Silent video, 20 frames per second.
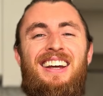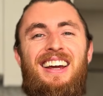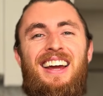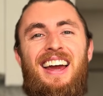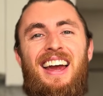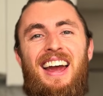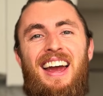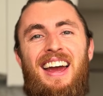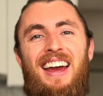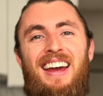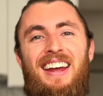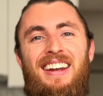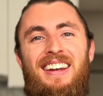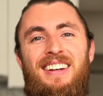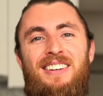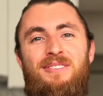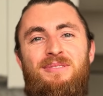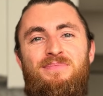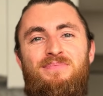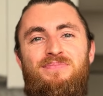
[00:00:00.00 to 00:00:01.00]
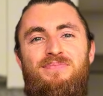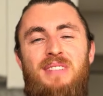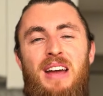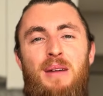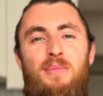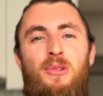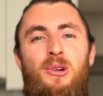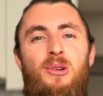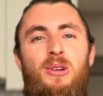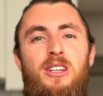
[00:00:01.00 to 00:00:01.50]
And
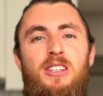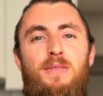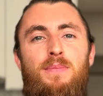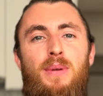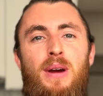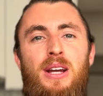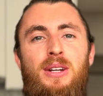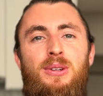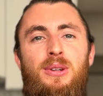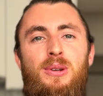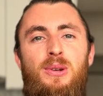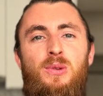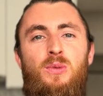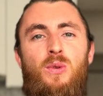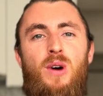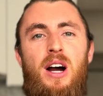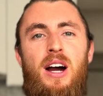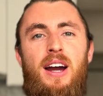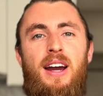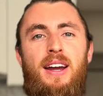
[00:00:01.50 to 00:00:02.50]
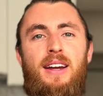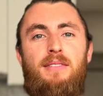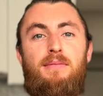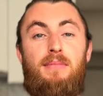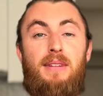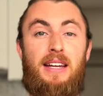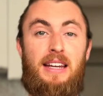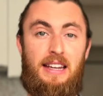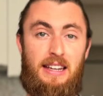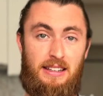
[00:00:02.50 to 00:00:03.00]
I'm going to explain to you why
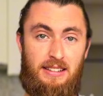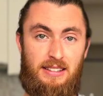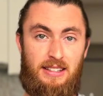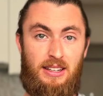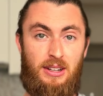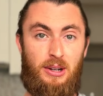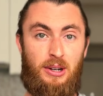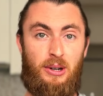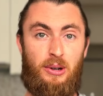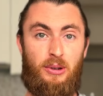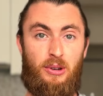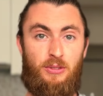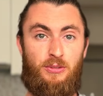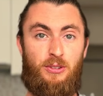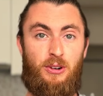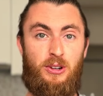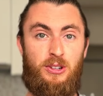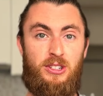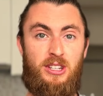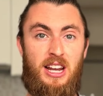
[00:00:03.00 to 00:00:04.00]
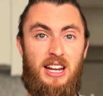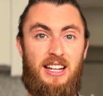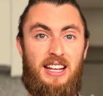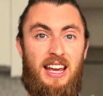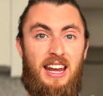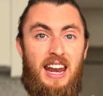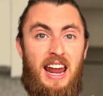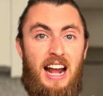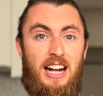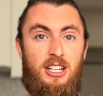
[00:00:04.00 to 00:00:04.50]
kissing her on the first date
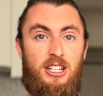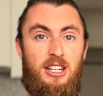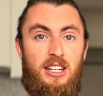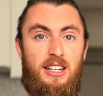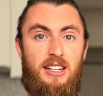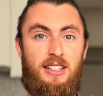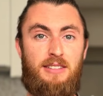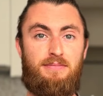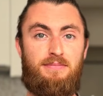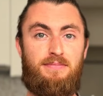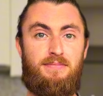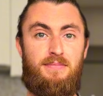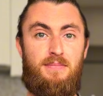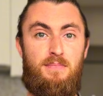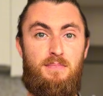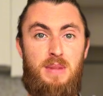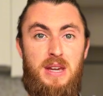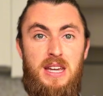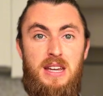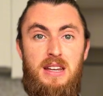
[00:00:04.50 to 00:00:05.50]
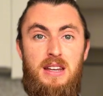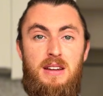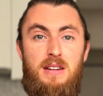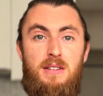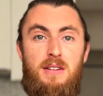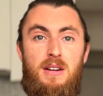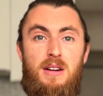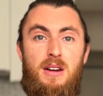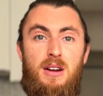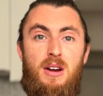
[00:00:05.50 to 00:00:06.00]
can actually be
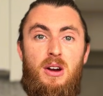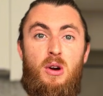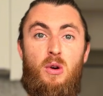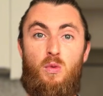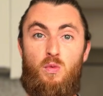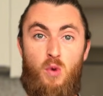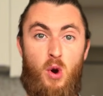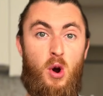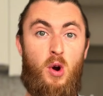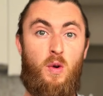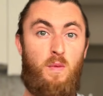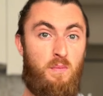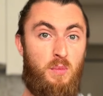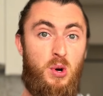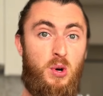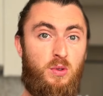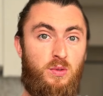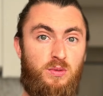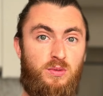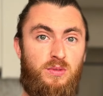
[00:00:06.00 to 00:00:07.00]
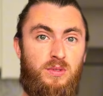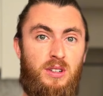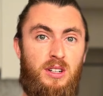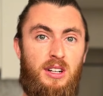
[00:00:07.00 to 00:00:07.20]
a wrong move